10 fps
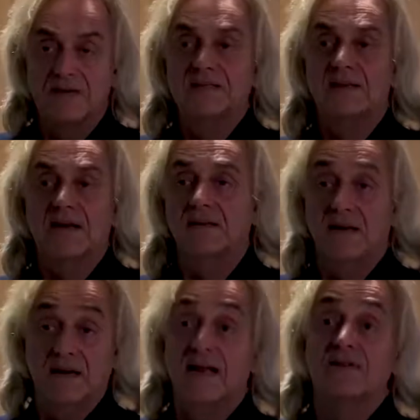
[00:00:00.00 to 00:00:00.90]
but I said, I
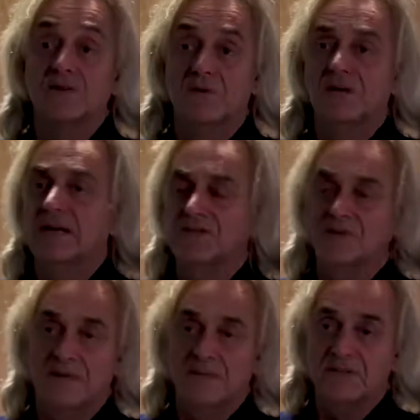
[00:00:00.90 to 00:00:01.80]
liked your work. I
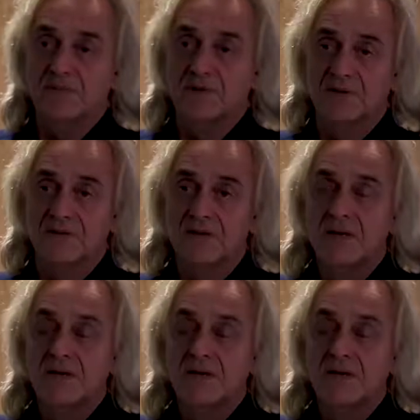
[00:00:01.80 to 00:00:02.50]
saw them in this person.